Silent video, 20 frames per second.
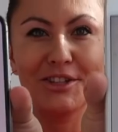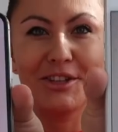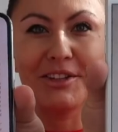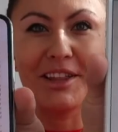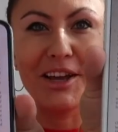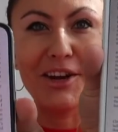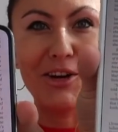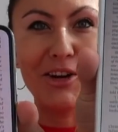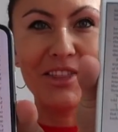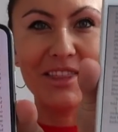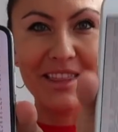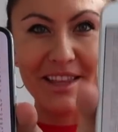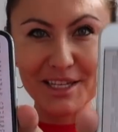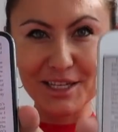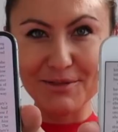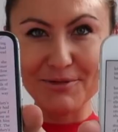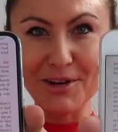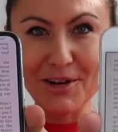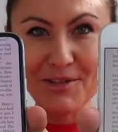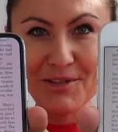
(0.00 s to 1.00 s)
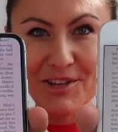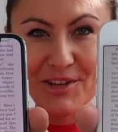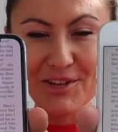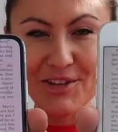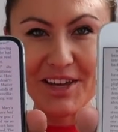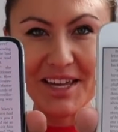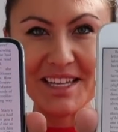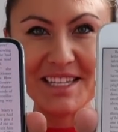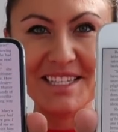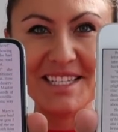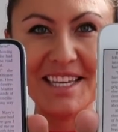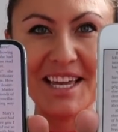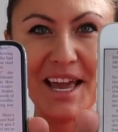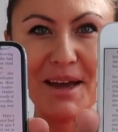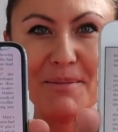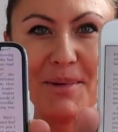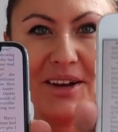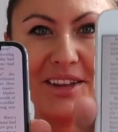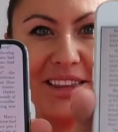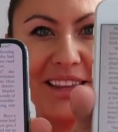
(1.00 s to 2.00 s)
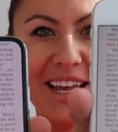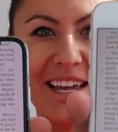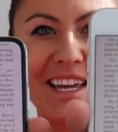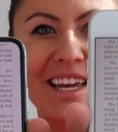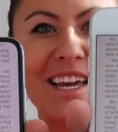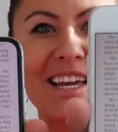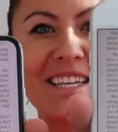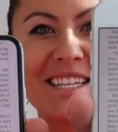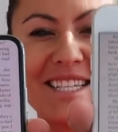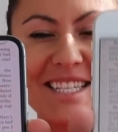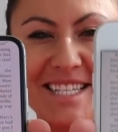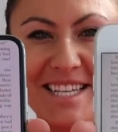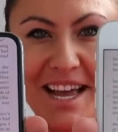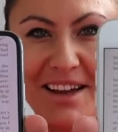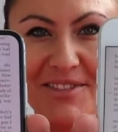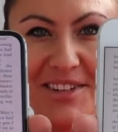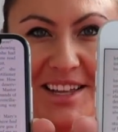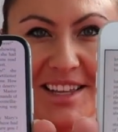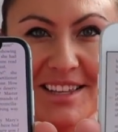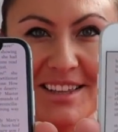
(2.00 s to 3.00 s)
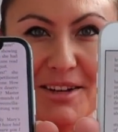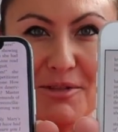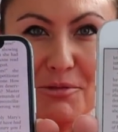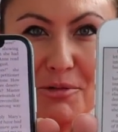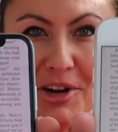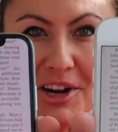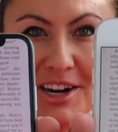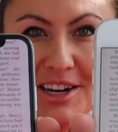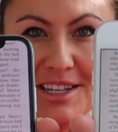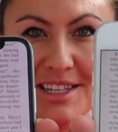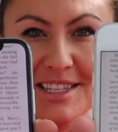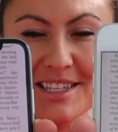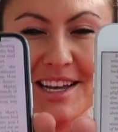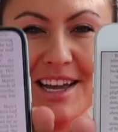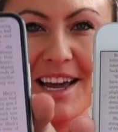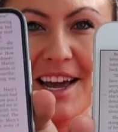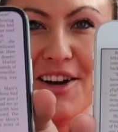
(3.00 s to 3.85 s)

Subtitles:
so like on this phone you can see about like 7 words,